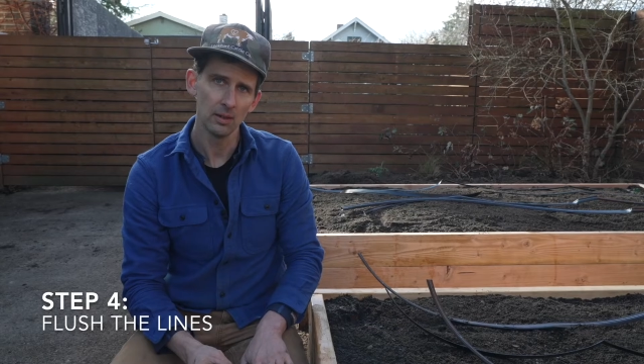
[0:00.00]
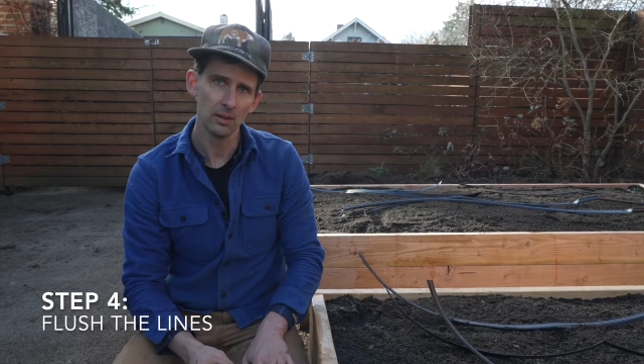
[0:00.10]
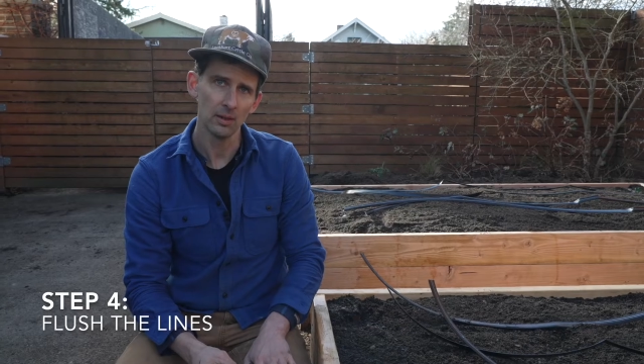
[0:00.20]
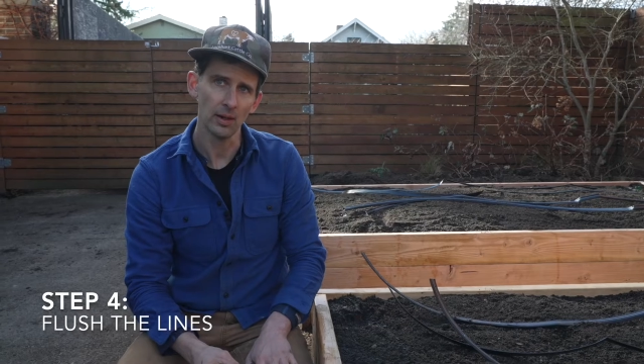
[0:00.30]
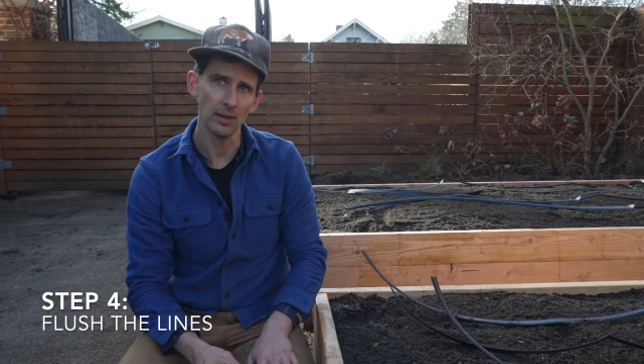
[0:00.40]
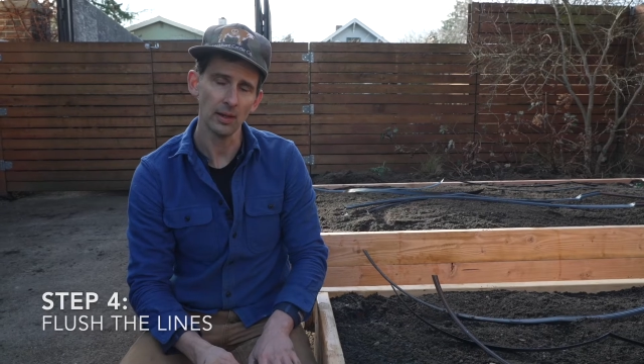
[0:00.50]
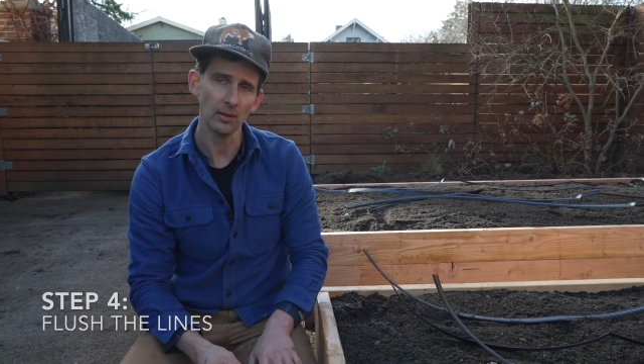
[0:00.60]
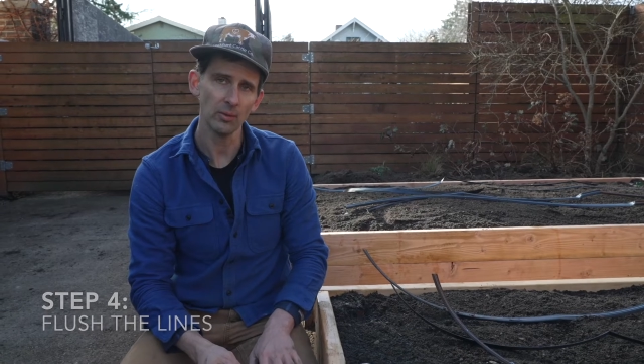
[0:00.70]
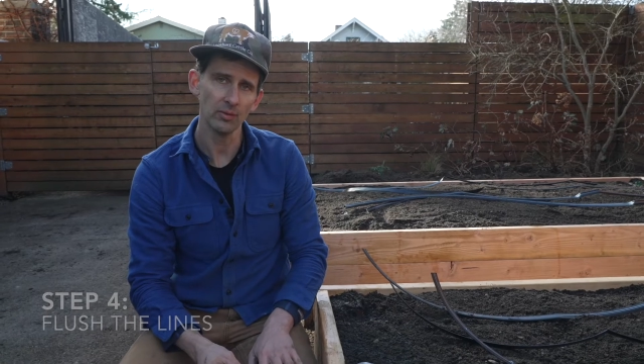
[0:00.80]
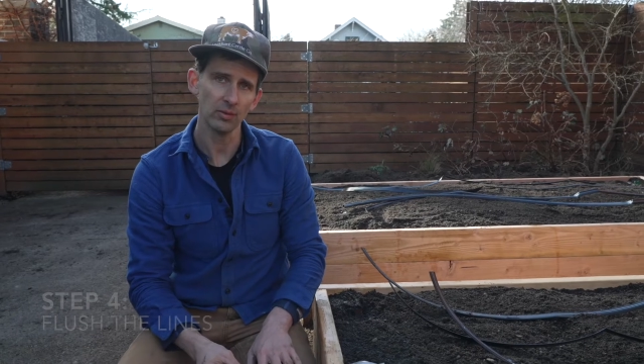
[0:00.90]
All right, now
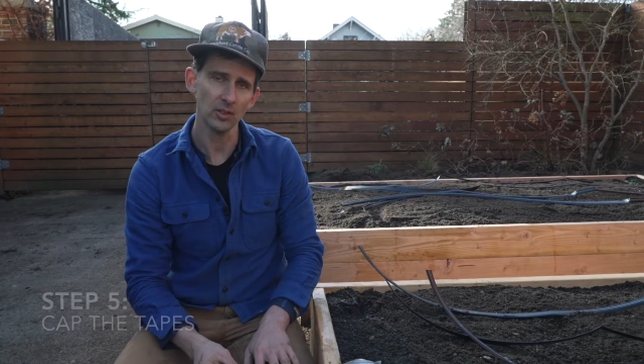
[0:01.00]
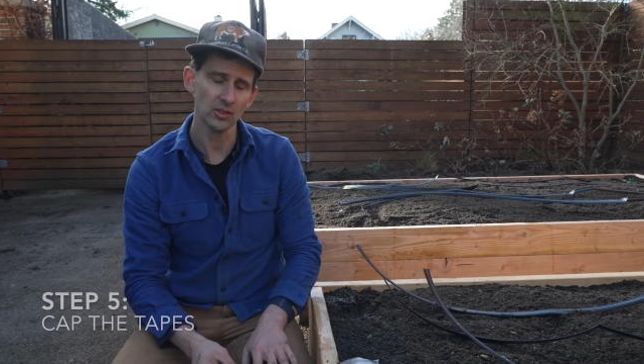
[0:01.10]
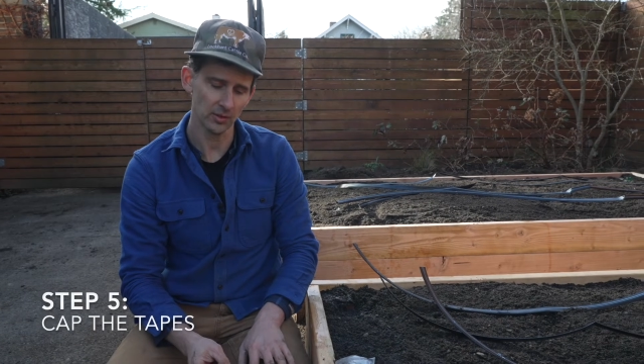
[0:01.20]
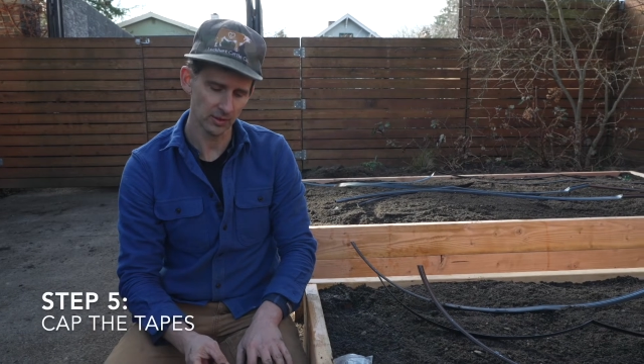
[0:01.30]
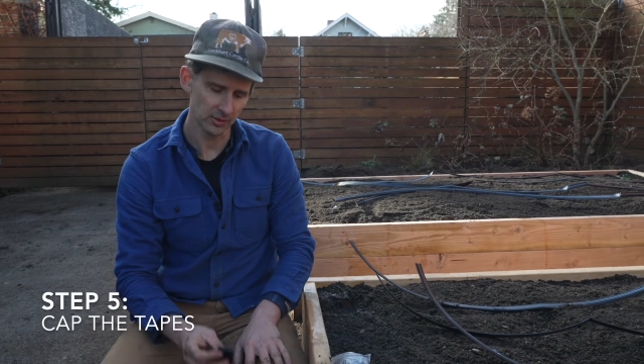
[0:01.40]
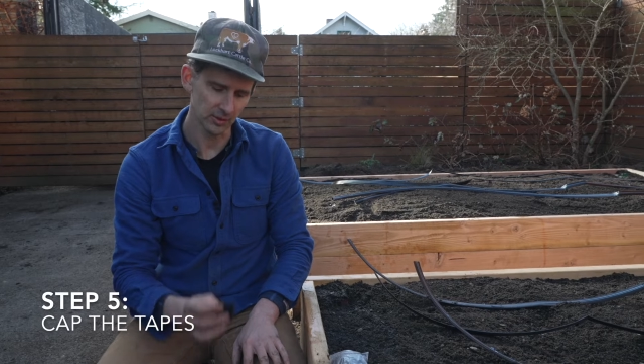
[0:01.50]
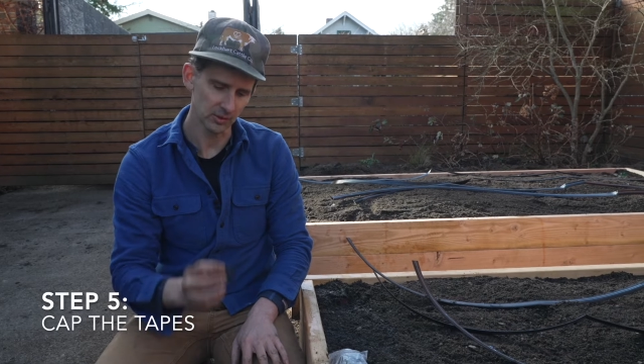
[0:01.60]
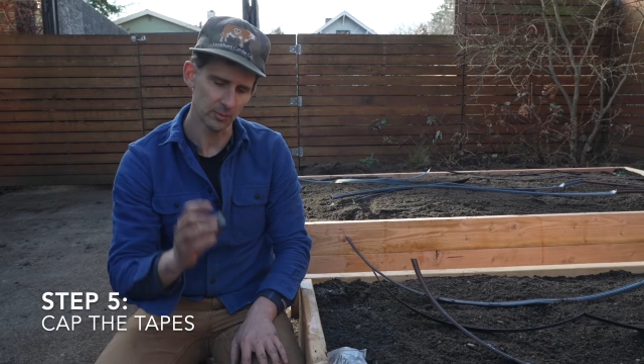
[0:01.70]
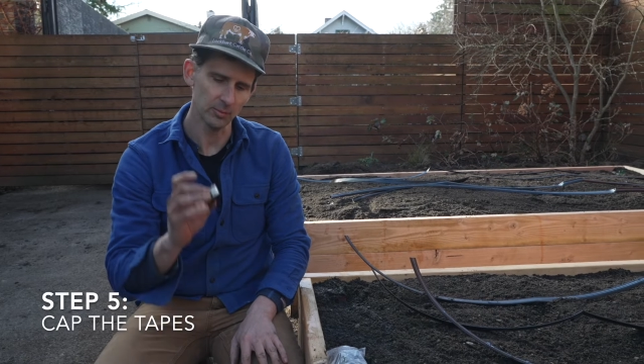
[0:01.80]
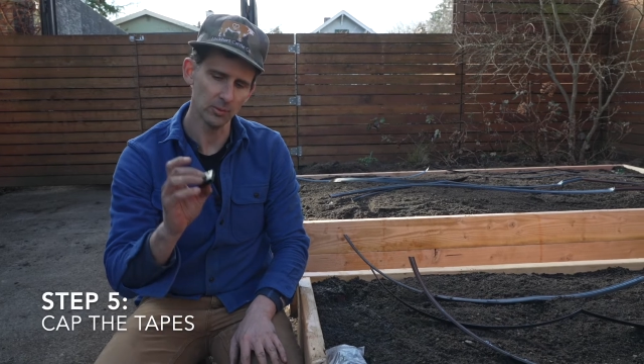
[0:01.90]
that we've flushed out the system,